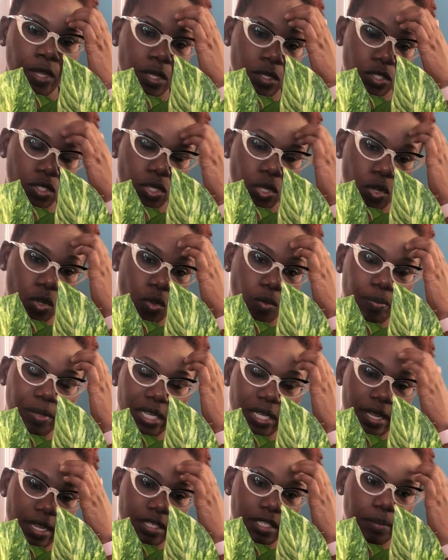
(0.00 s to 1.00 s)
So
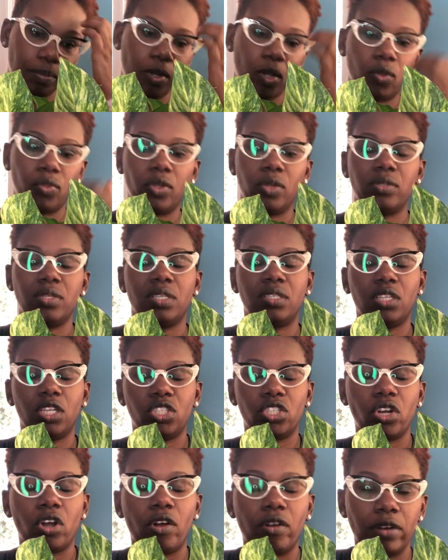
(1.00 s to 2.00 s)
because a pothos is
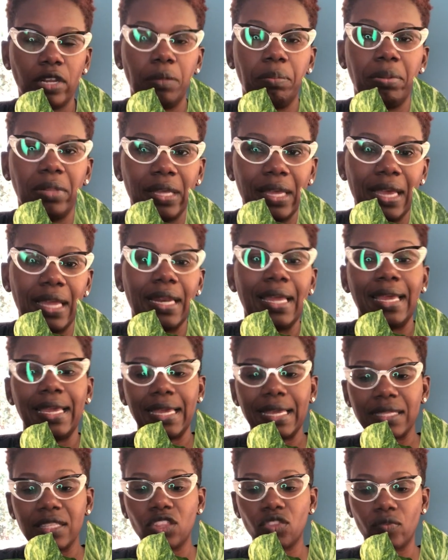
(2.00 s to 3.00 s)
such a hardy plant, it
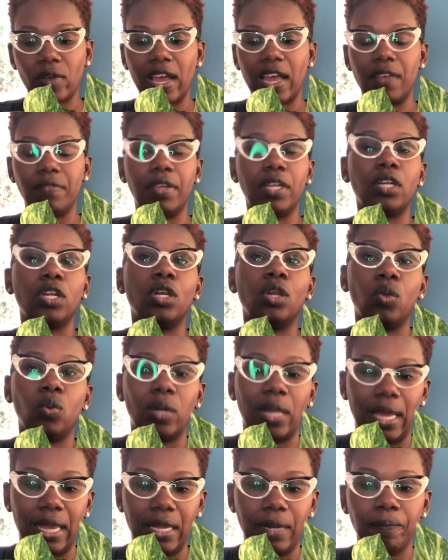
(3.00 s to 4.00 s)
can thrive in low
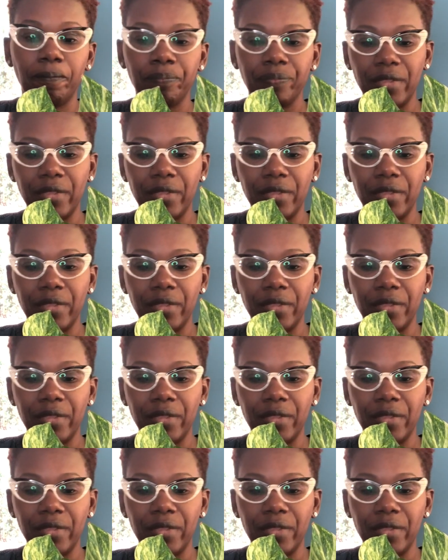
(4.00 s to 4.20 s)
light.